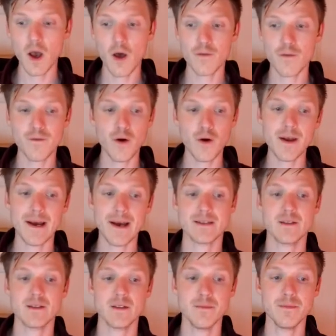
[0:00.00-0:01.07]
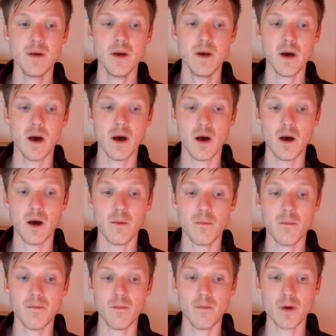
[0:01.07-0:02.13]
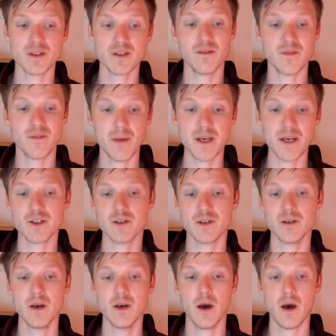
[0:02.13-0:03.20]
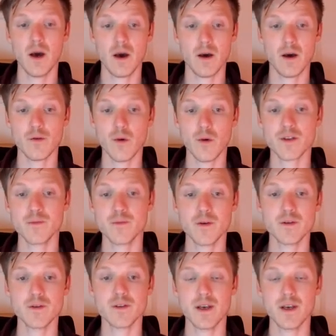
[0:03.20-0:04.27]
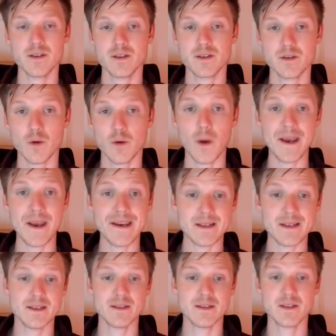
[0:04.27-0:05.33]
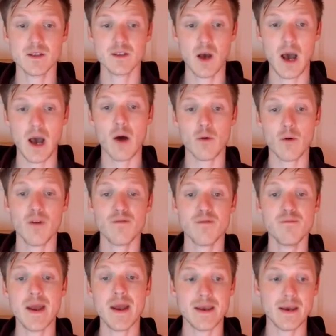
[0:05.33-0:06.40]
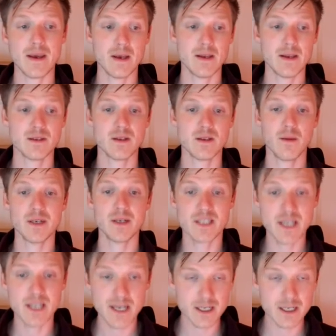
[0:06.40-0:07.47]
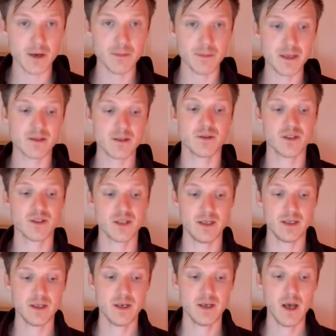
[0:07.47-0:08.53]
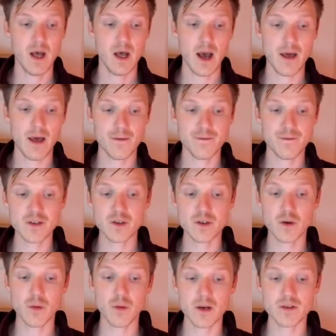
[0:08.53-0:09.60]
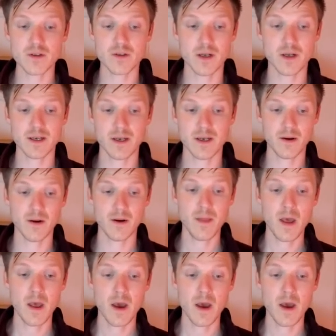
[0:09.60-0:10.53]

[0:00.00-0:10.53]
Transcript: The third axiom was information. Your experience is the way it is out of many. It is a particular mental state. And the physical postulate here